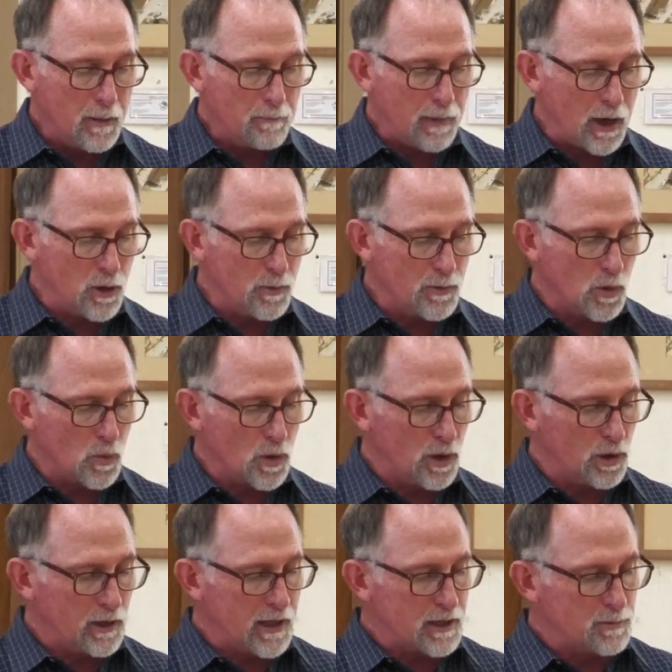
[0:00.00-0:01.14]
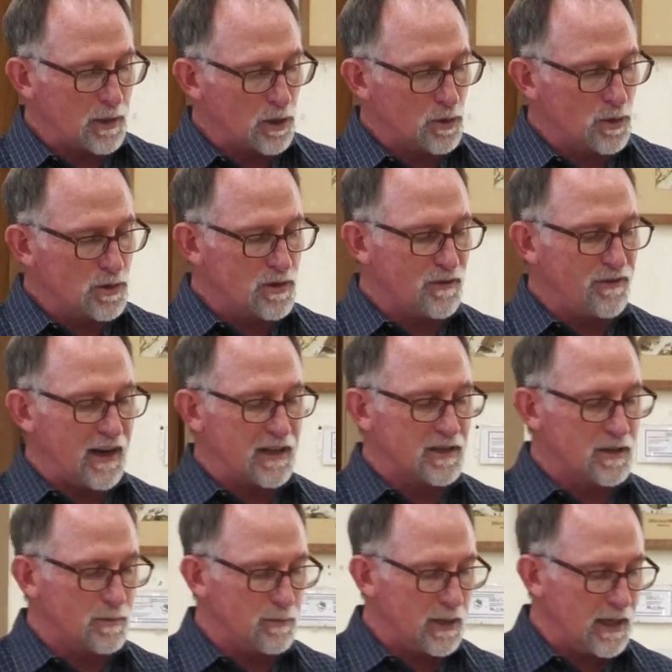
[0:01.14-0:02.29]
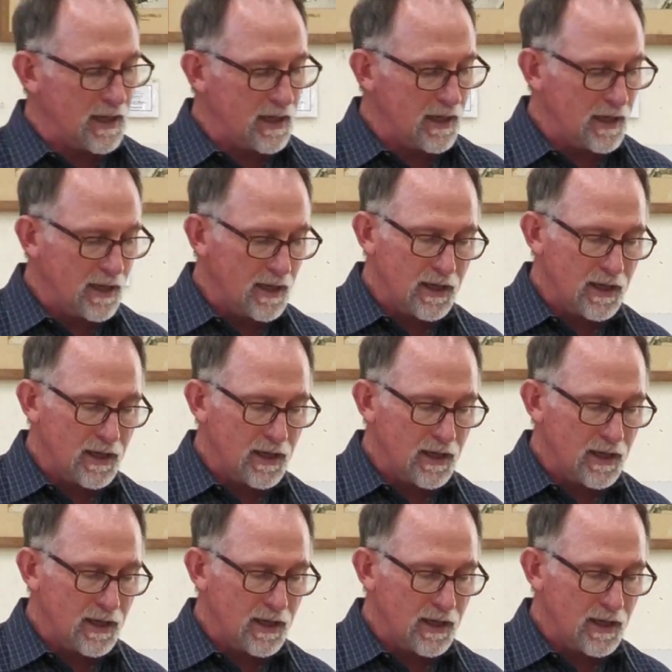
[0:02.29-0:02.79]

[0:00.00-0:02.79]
by whom the world has been crucified to me